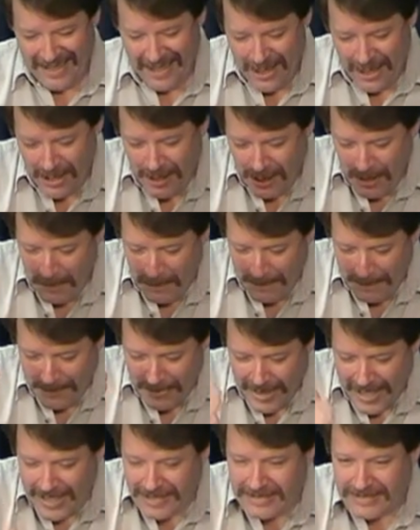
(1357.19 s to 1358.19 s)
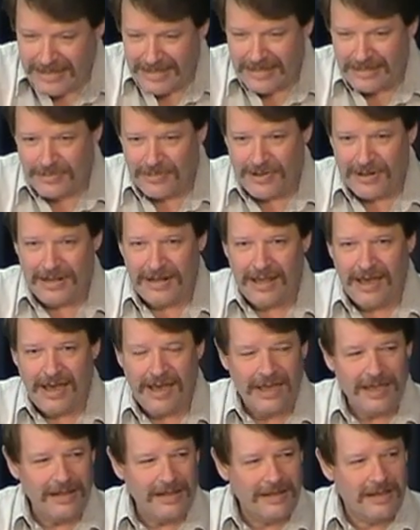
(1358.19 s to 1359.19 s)

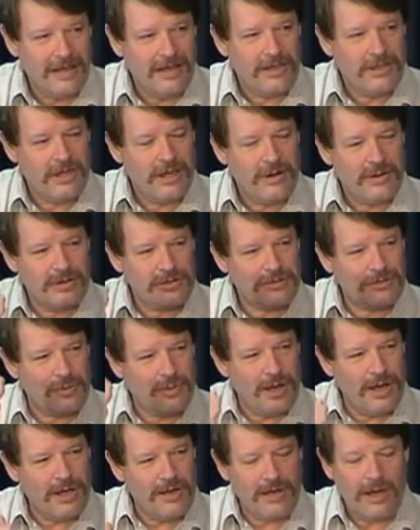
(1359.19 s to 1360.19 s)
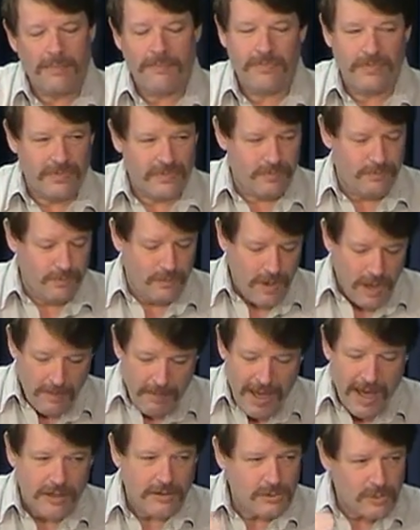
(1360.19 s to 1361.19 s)
1929, there was
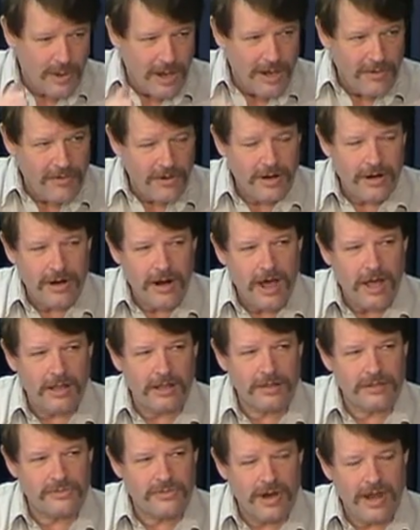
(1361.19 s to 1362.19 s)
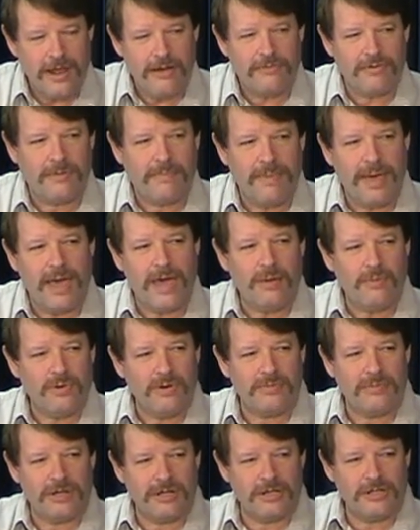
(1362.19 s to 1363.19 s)
about $1,200 for every man,
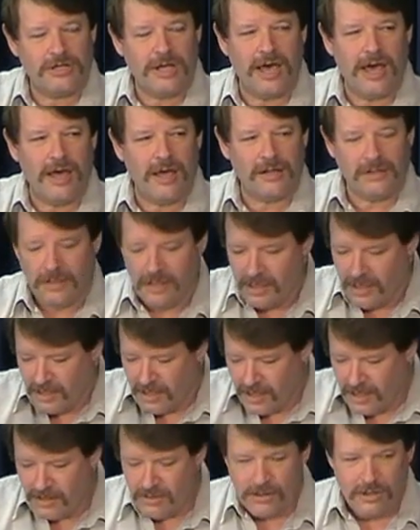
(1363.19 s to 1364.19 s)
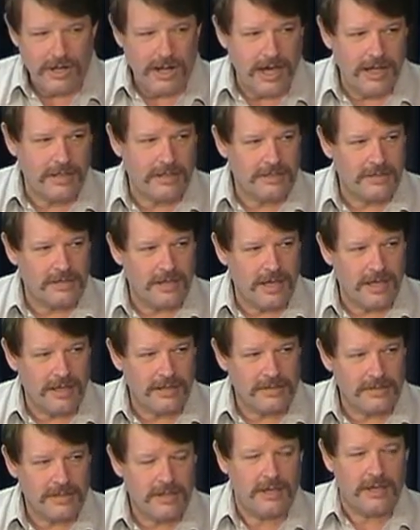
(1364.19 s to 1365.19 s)
woman, and child in the United
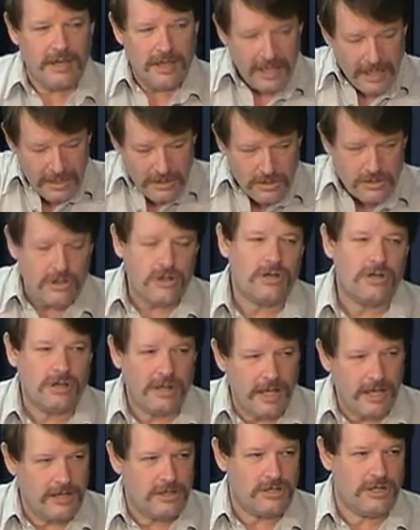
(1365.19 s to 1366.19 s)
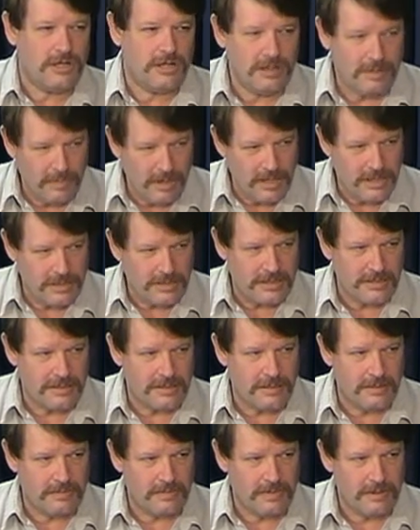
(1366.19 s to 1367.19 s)
States in circulation in the money
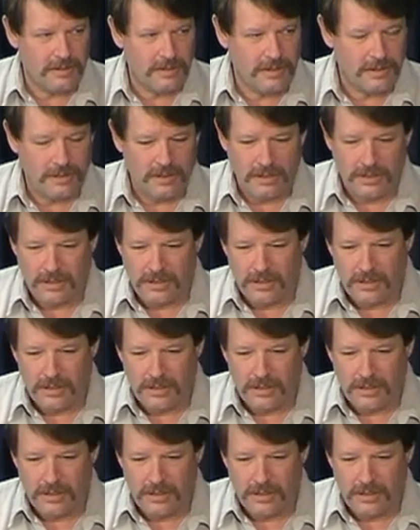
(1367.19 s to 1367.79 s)
system. Okay.